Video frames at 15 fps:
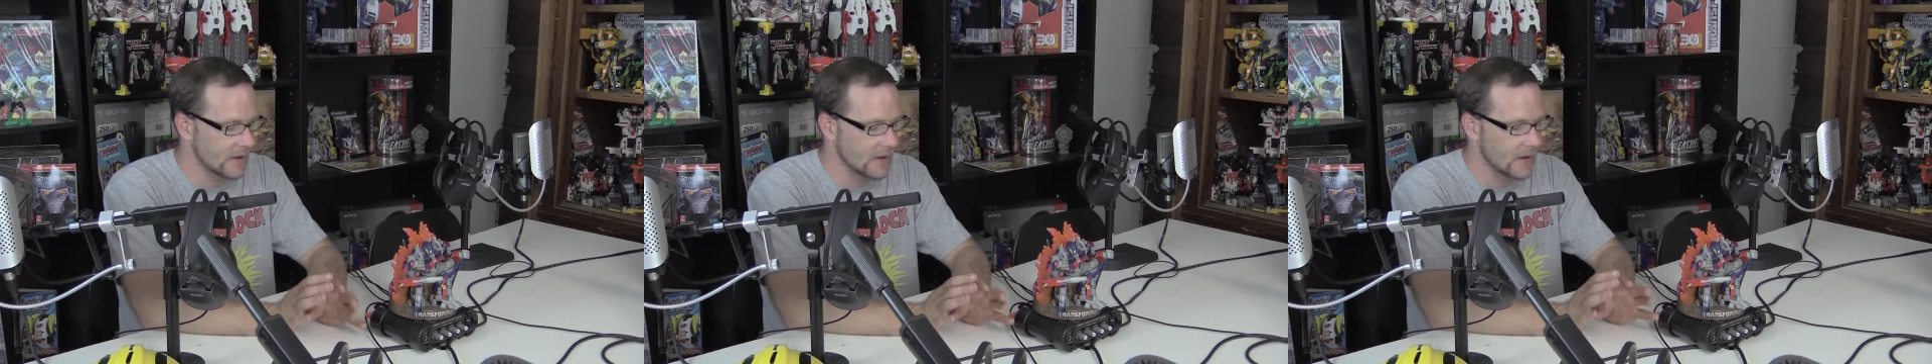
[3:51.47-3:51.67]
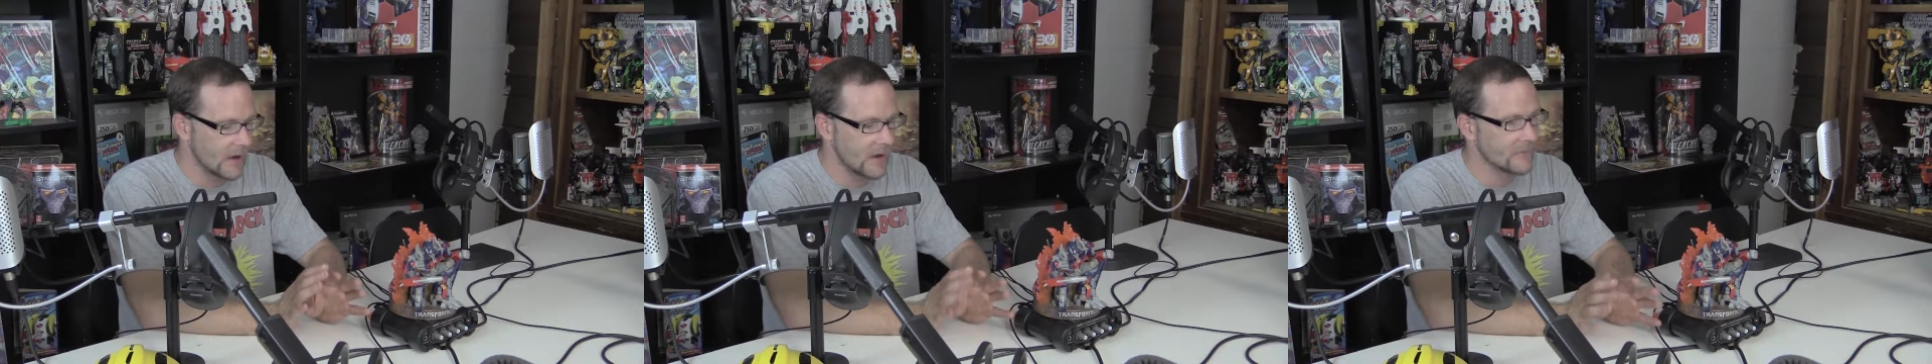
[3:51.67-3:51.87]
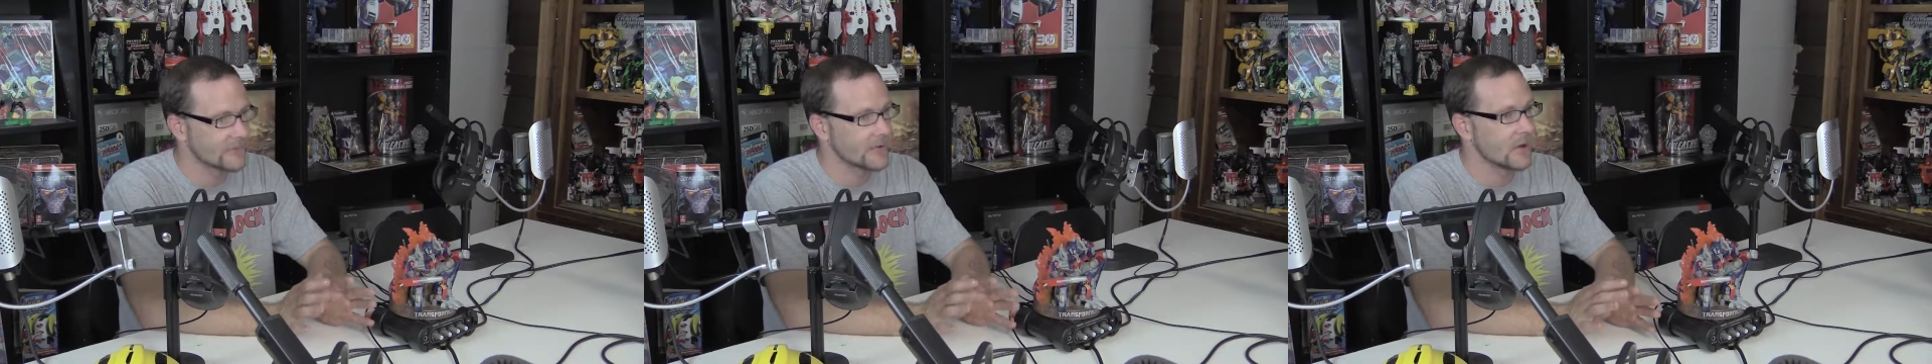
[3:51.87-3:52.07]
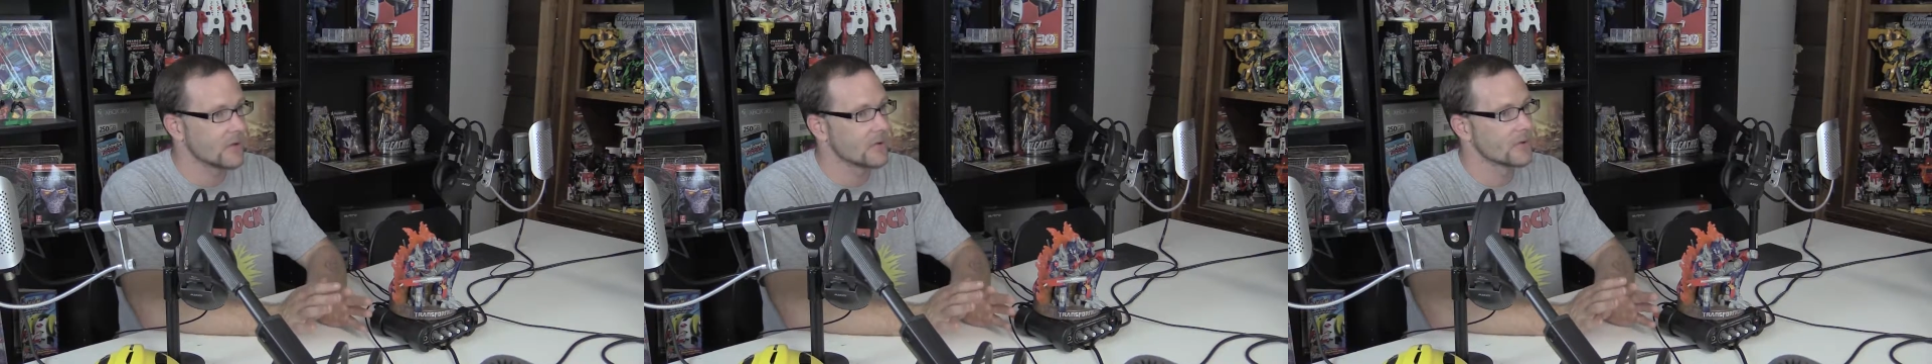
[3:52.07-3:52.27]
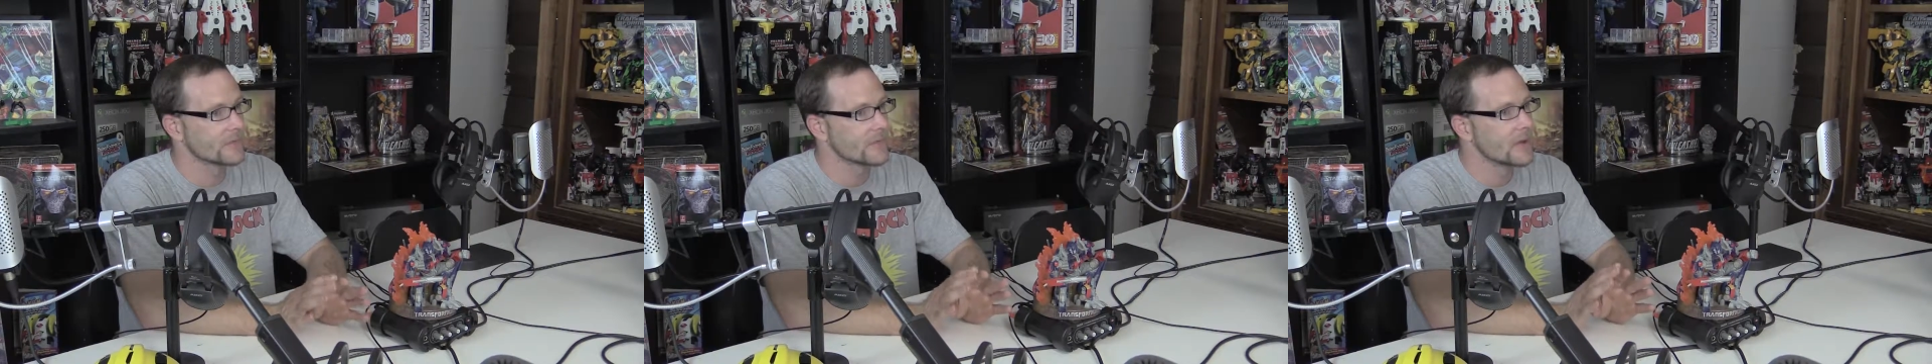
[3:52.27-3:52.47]
a House of
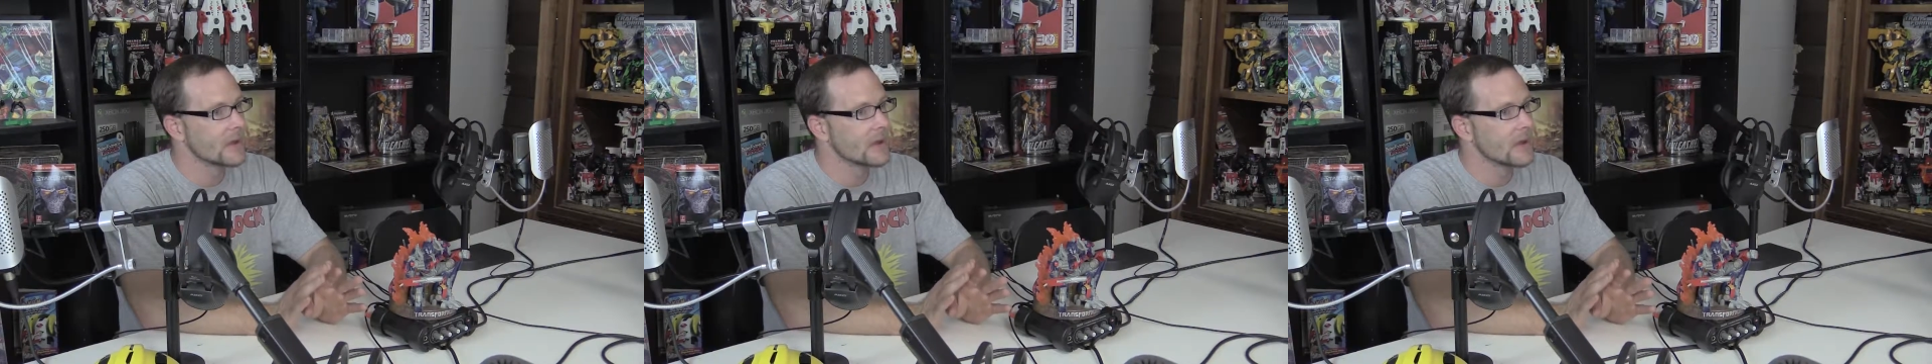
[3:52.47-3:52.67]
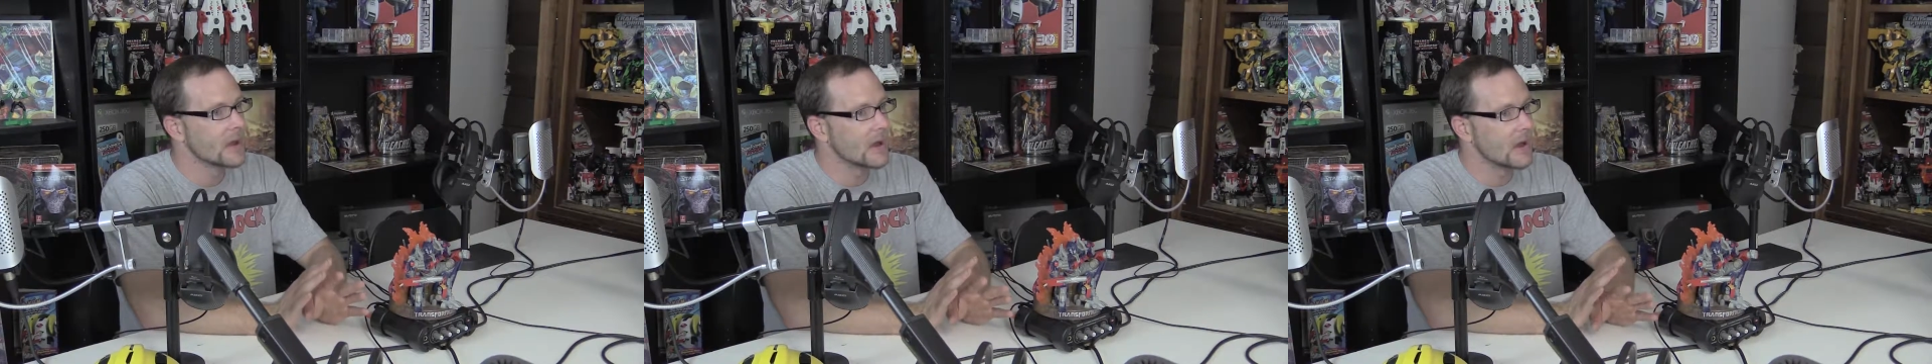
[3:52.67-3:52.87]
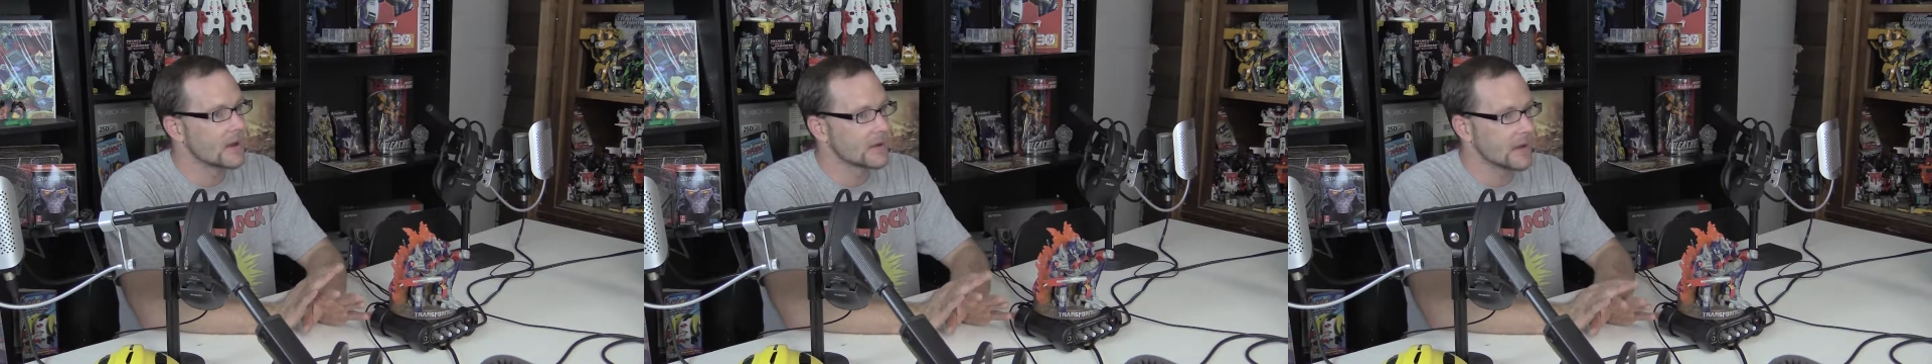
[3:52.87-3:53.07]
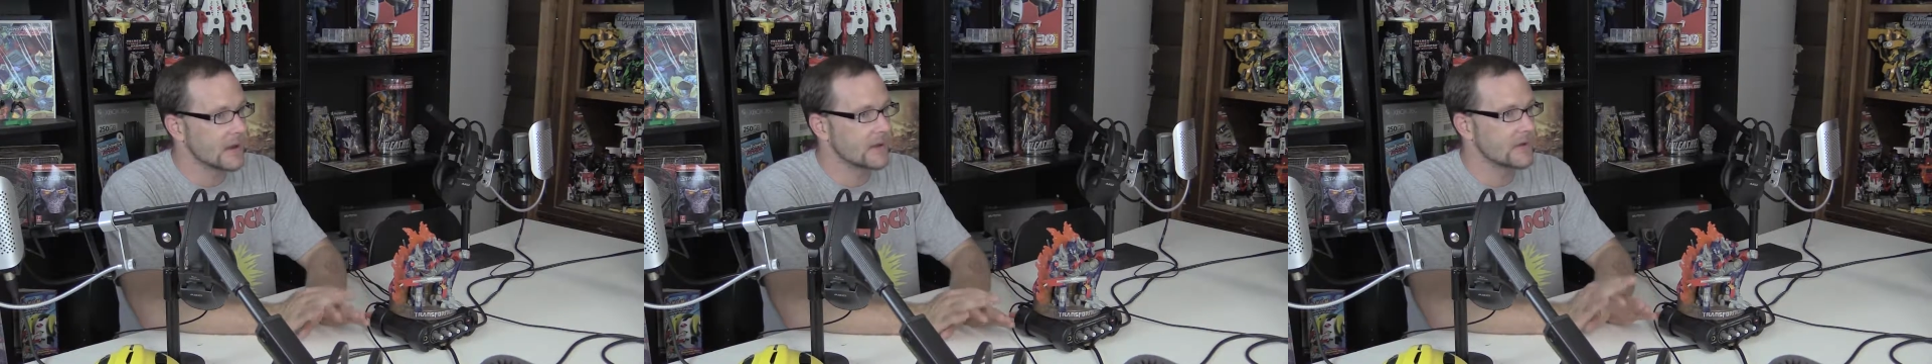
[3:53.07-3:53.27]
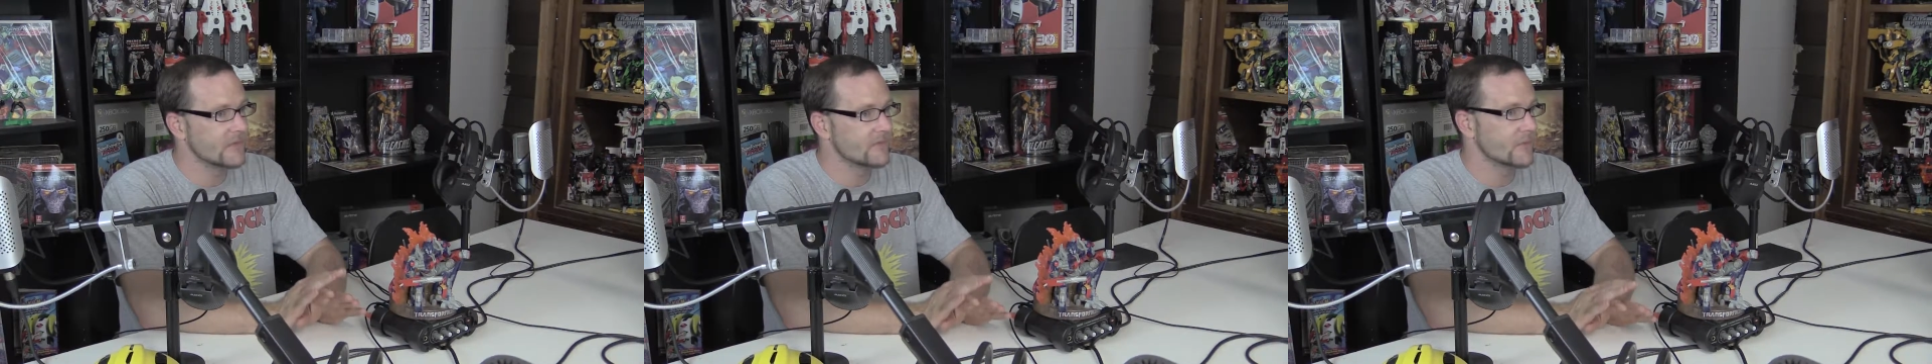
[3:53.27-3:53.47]
Colors
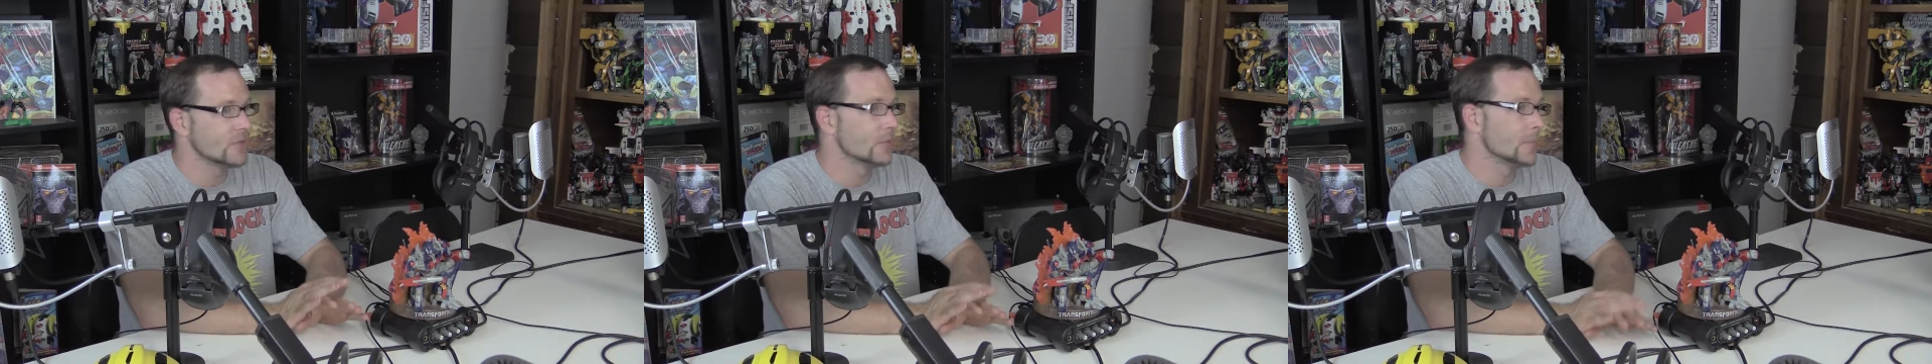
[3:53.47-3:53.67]
Candy Voodoo